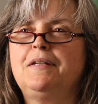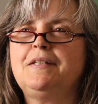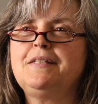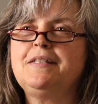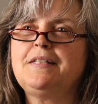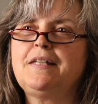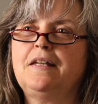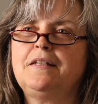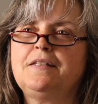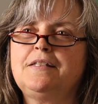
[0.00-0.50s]
at
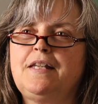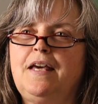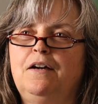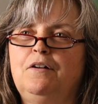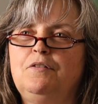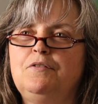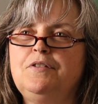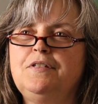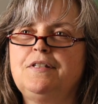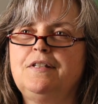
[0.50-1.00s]
his son's
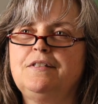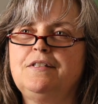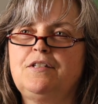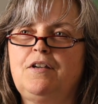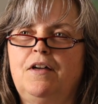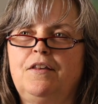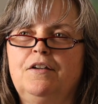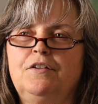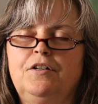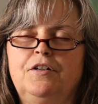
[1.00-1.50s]
house and
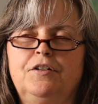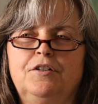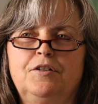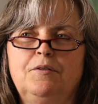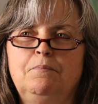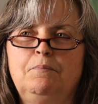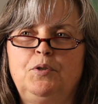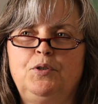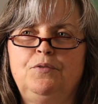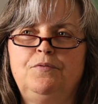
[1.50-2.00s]
saw the
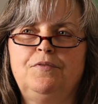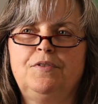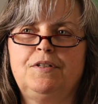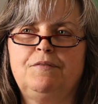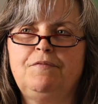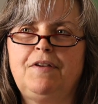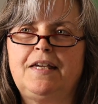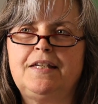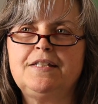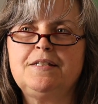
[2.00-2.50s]
curtain move and
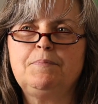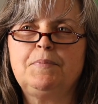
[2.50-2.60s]
the face